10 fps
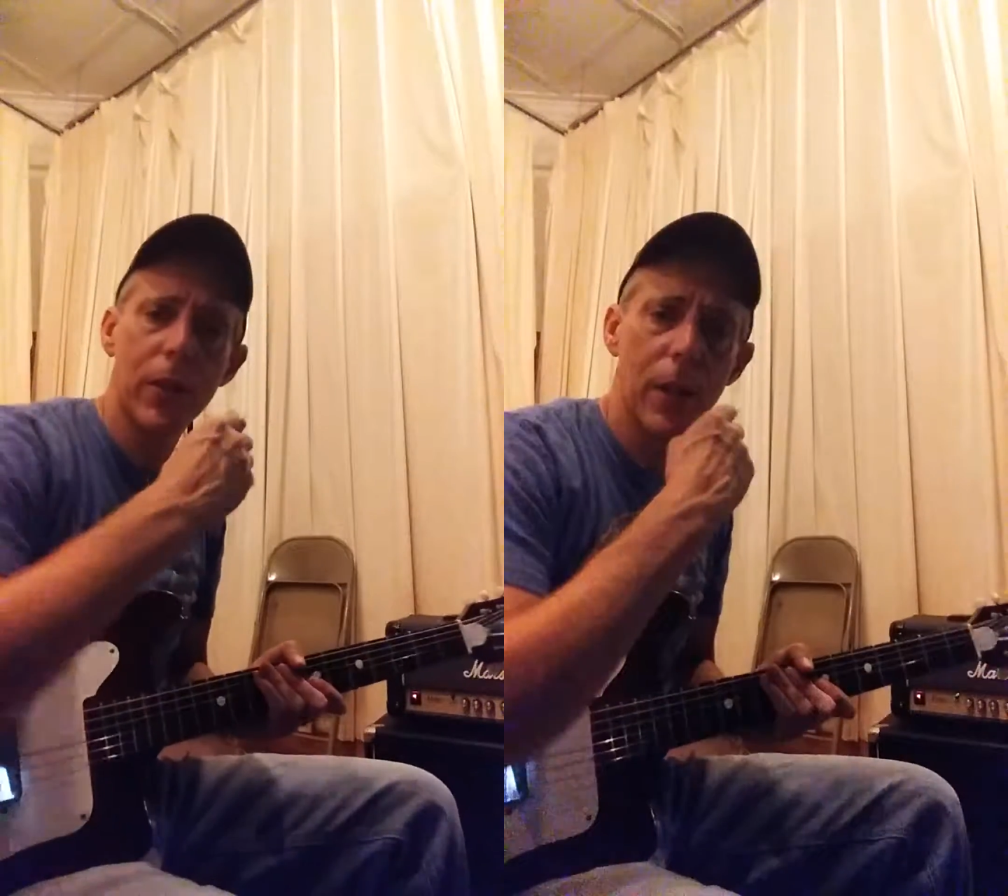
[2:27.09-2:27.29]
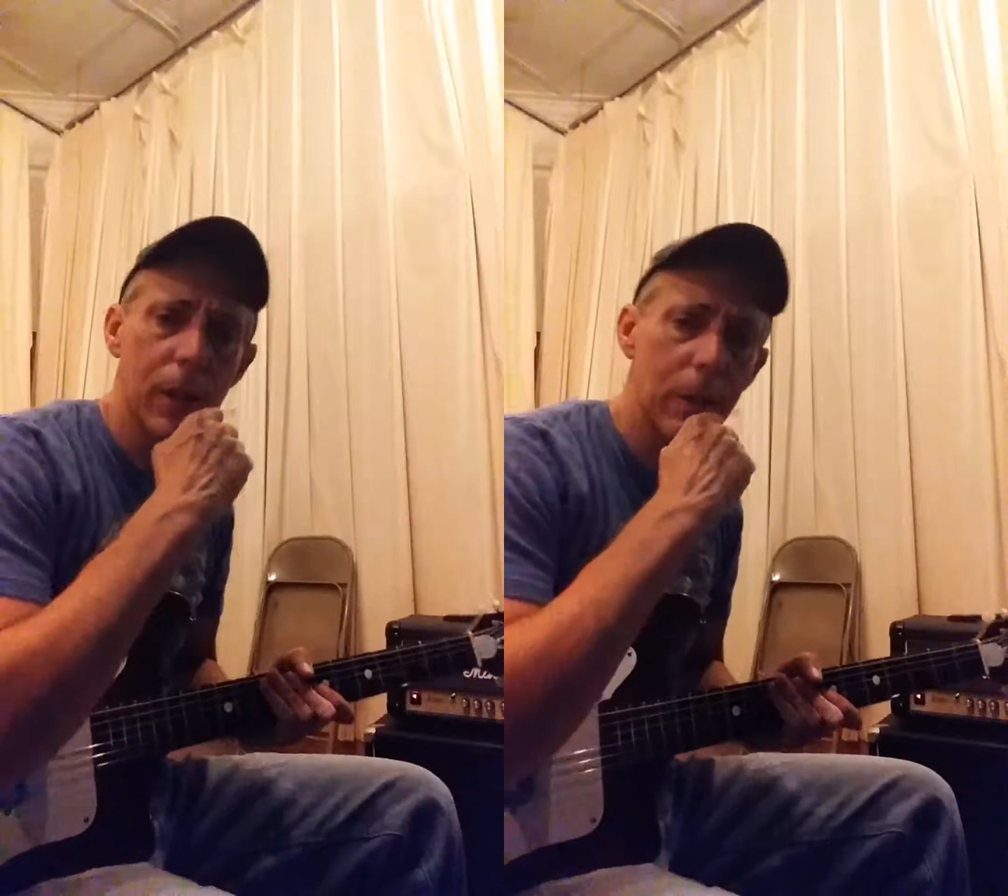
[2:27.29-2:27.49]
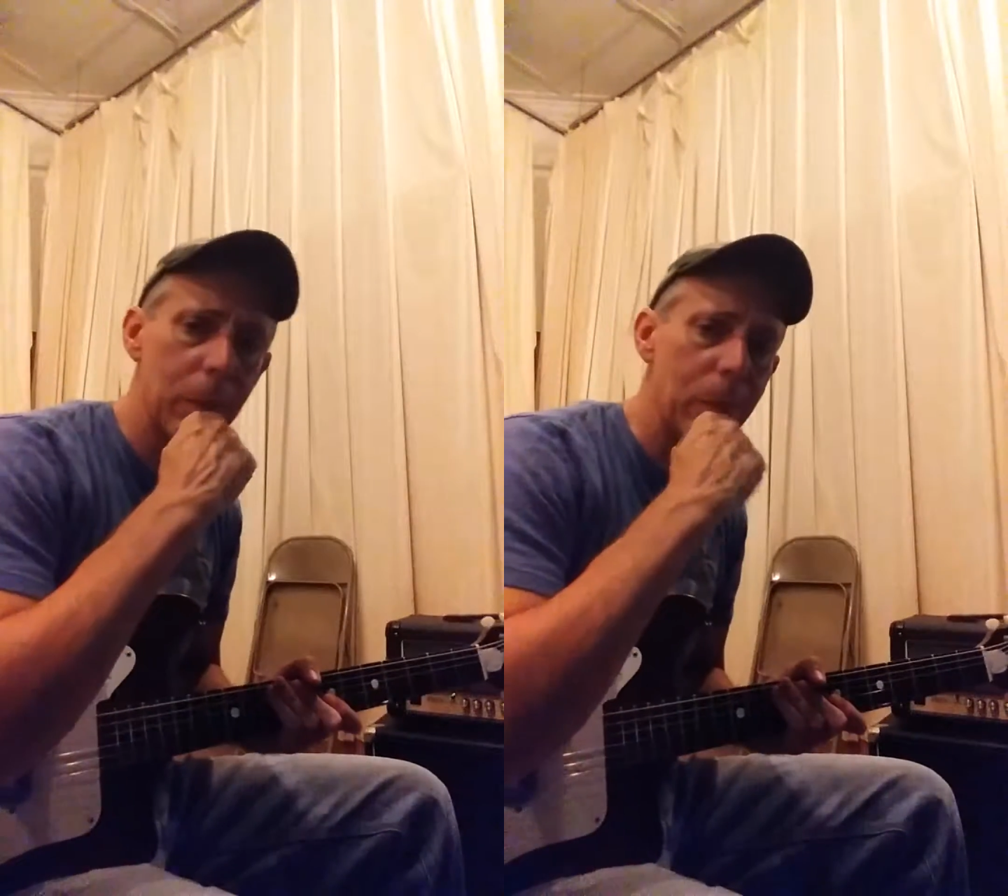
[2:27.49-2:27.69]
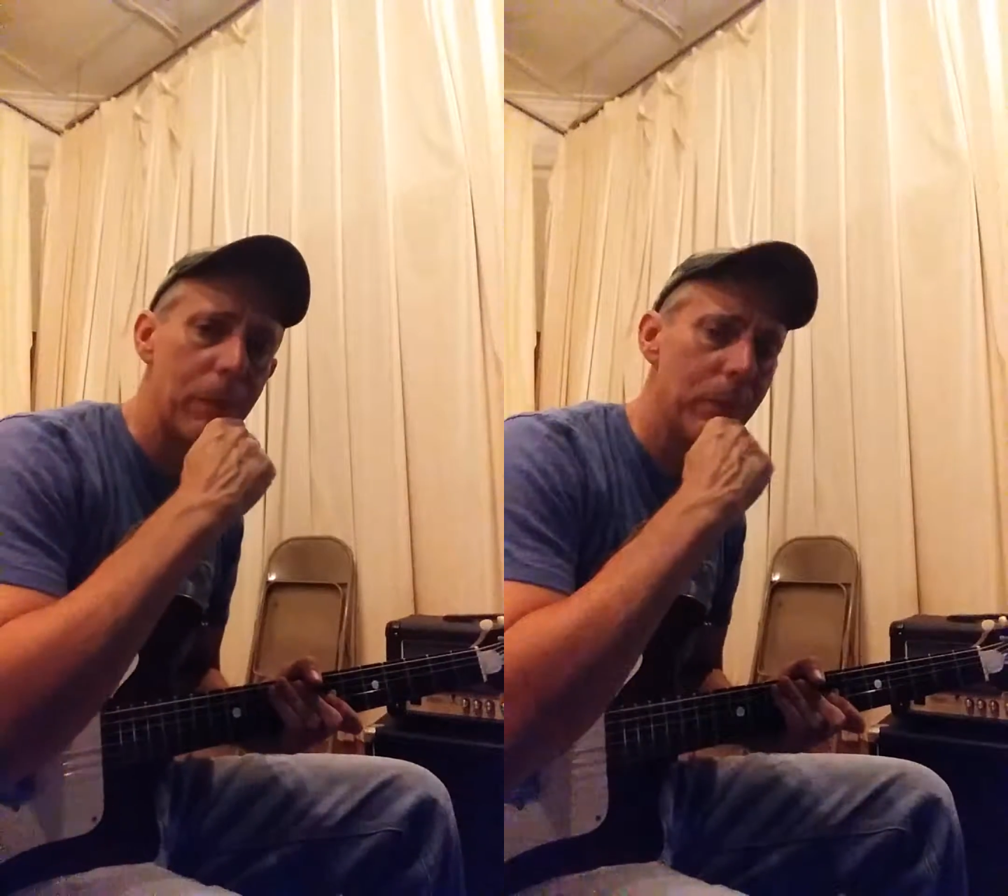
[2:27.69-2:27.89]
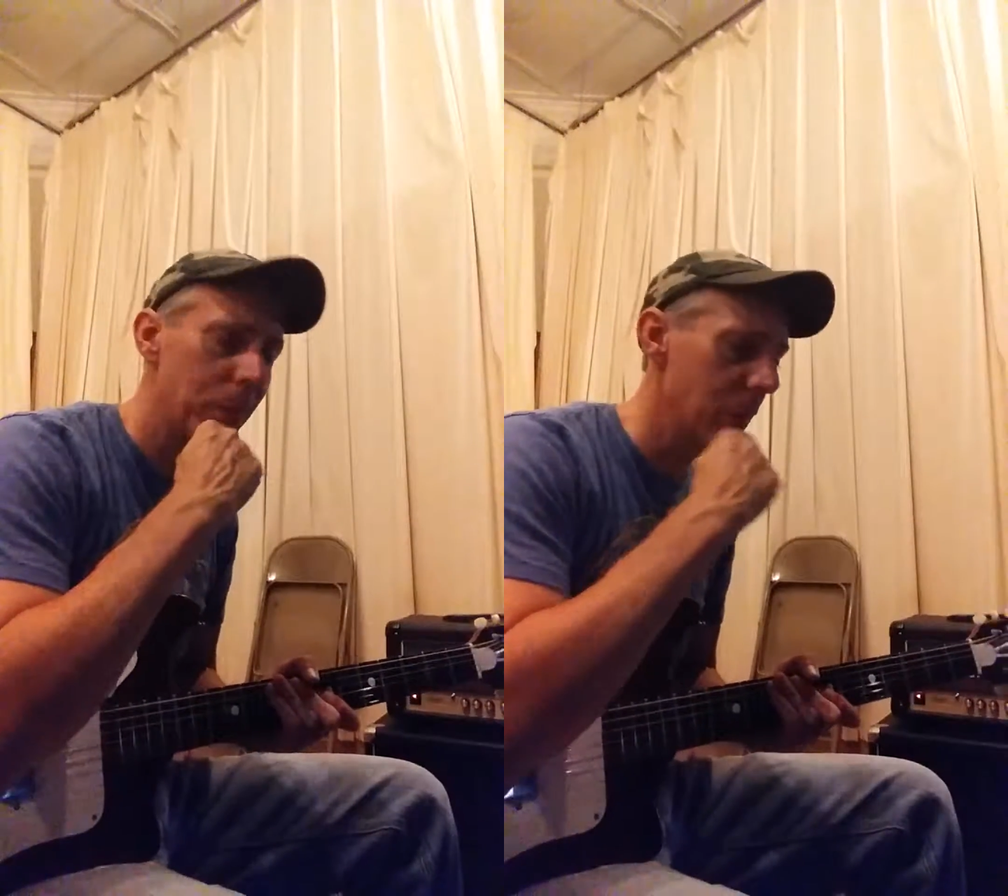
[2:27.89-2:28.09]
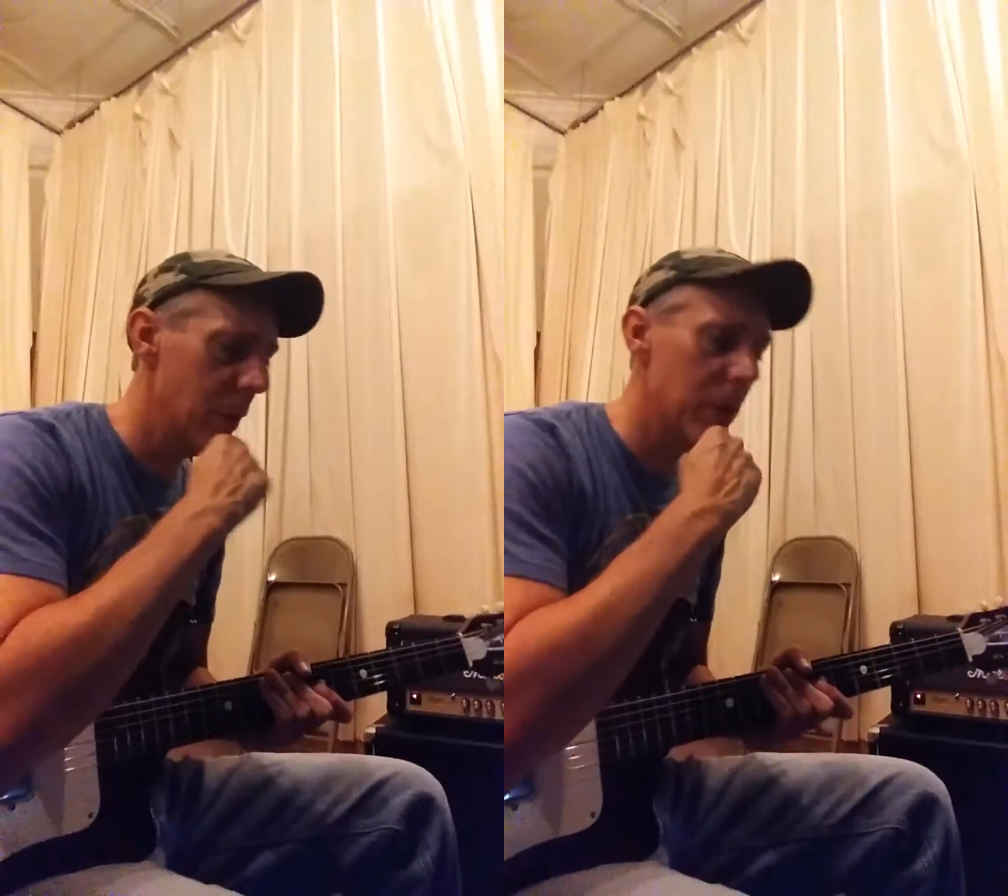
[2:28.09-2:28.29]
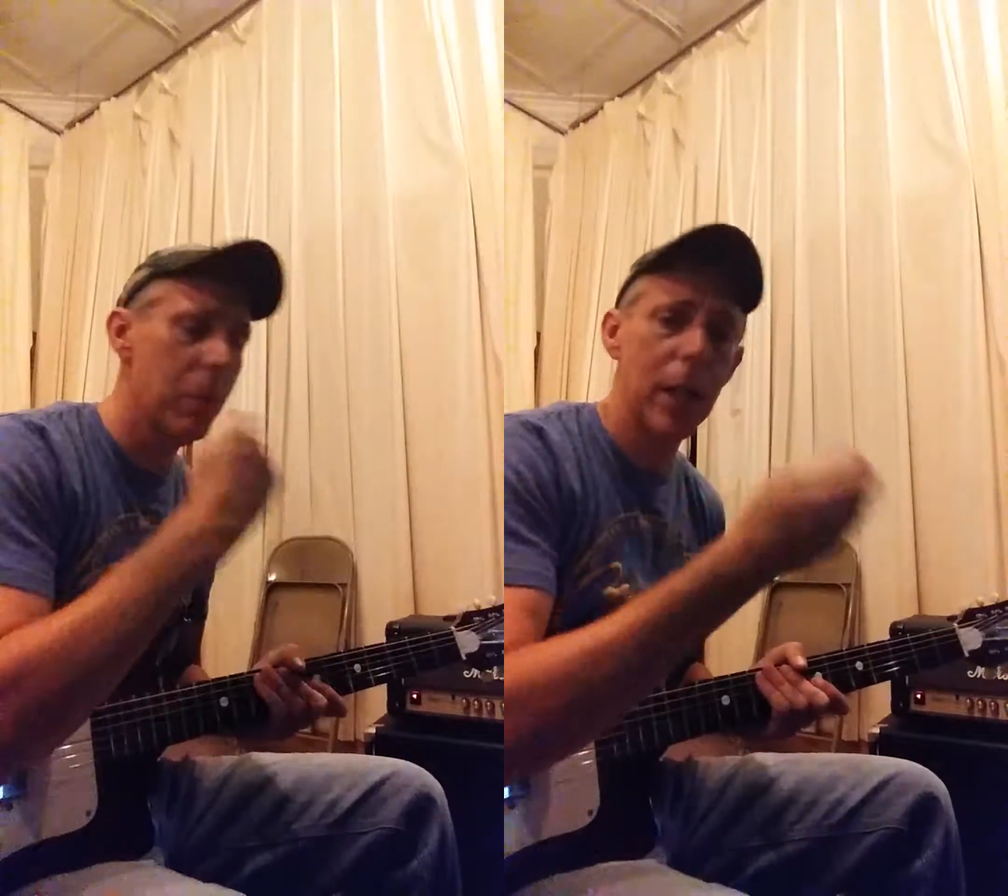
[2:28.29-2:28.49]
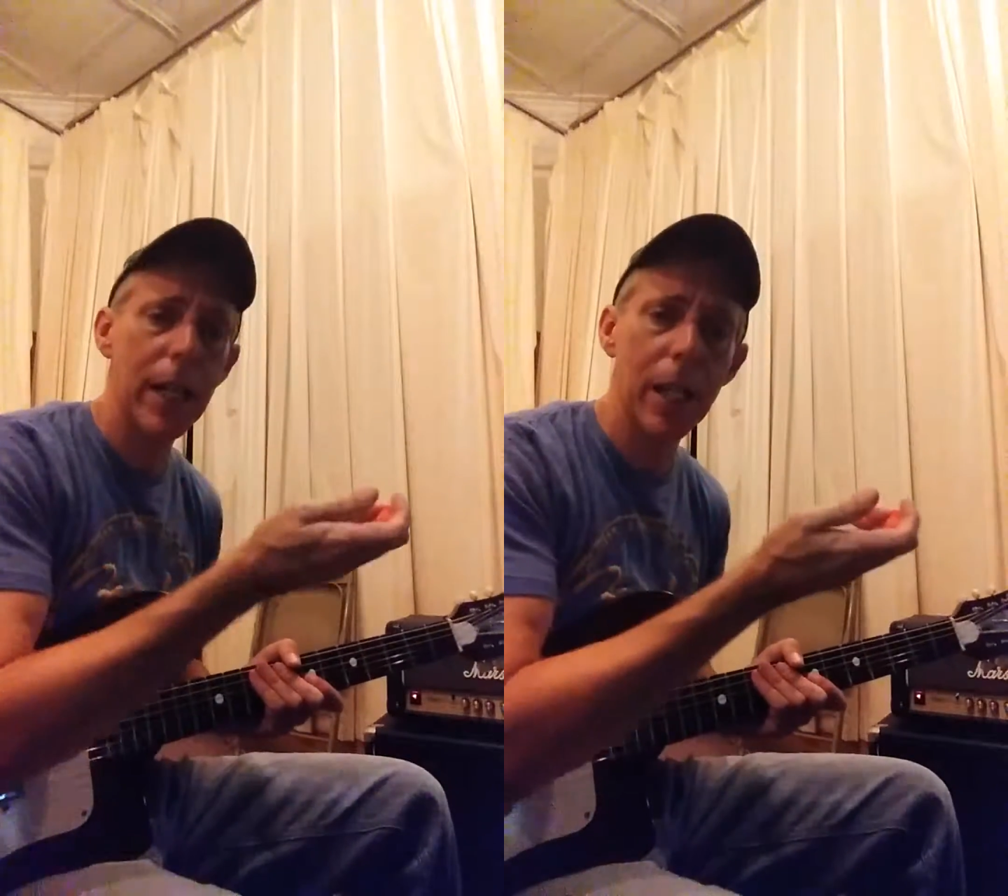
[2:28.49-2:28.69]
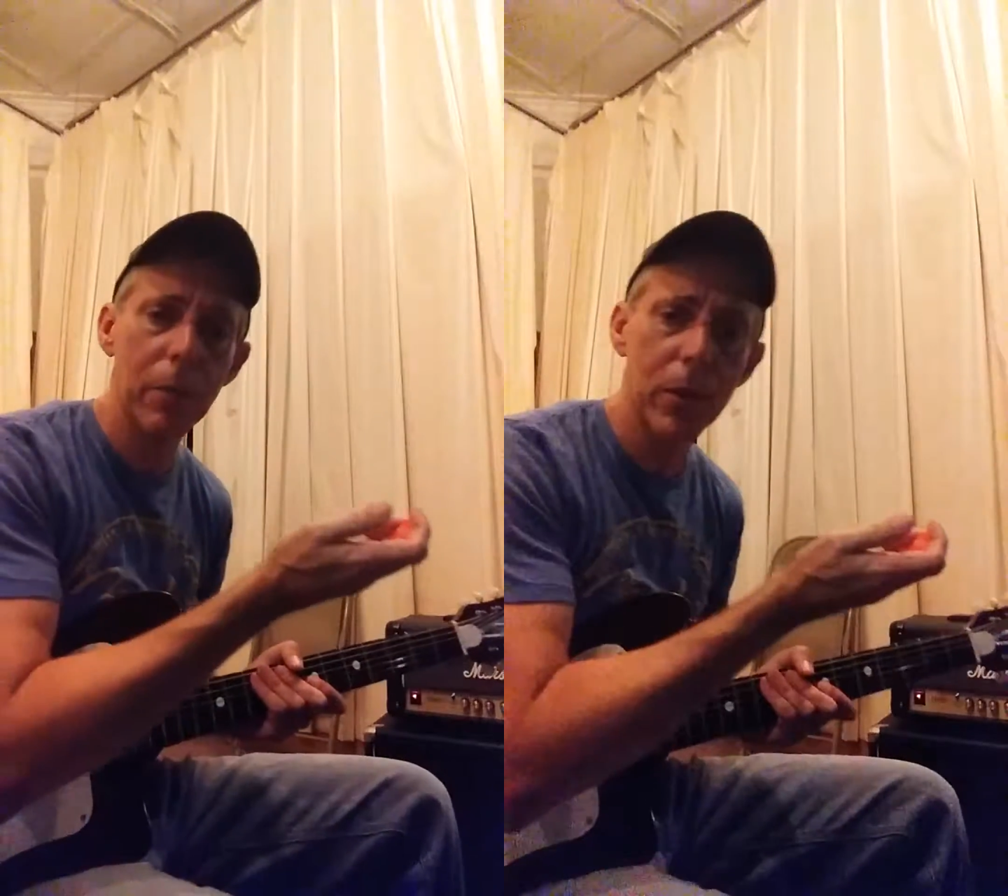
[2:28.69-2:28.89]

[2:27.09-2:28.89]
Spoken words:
hooked up my amp